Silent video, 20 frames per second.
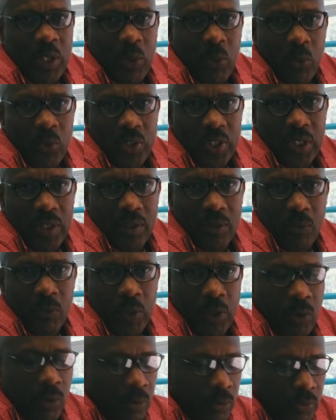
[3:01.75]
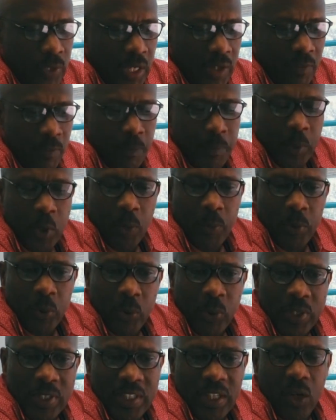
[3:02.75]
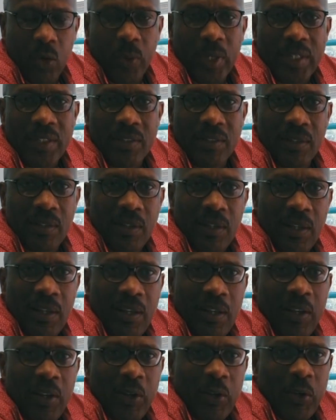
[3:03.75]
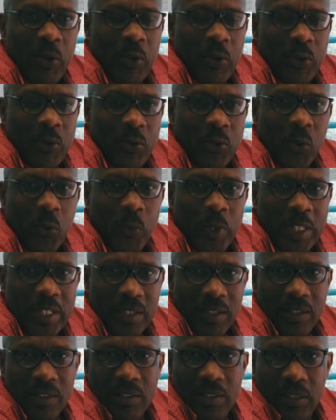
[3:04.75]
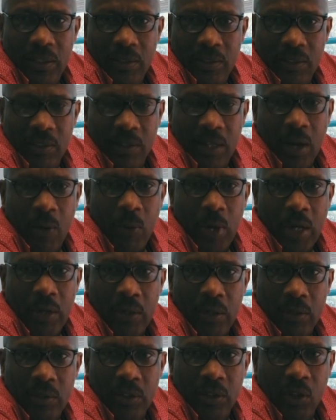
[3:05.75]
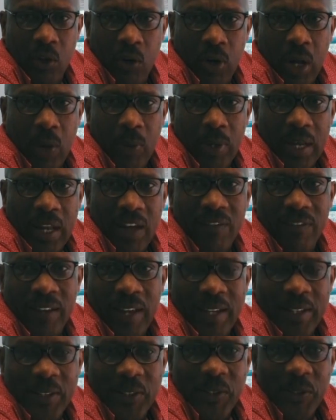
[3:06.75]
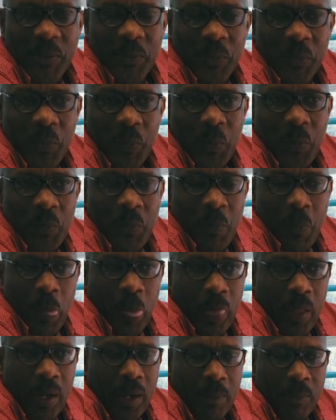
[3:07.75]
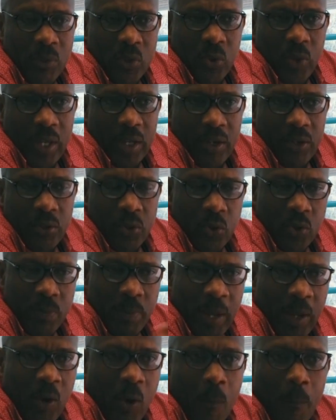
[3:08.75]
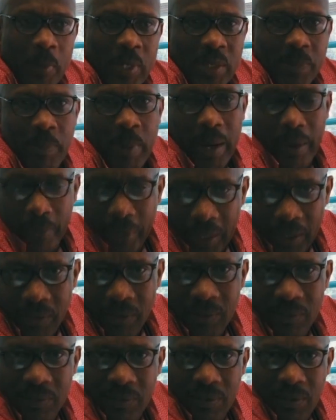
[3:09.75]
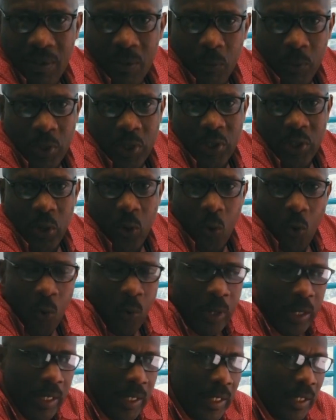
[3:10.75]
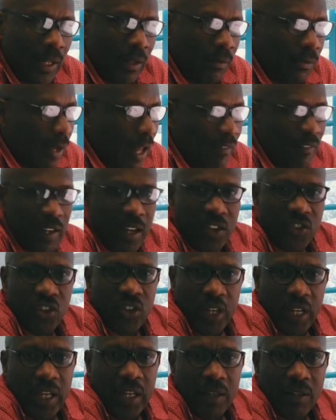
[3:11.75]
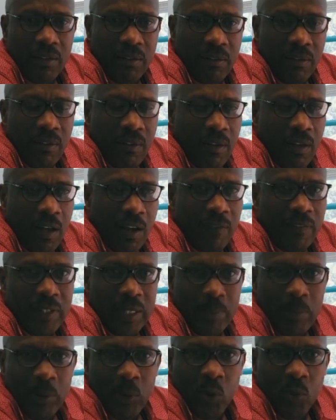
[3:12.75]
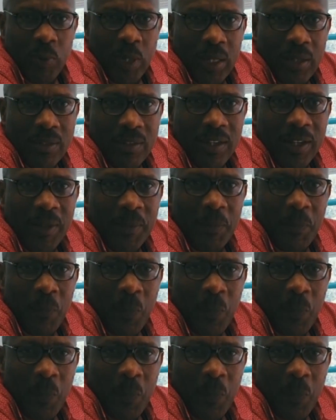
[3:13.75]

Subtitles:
Lucia. We couldn't even pick up the silhouette. So we then turned on our nav lights so I can use my compass bearing, which is the only navigation aid available to me at the time.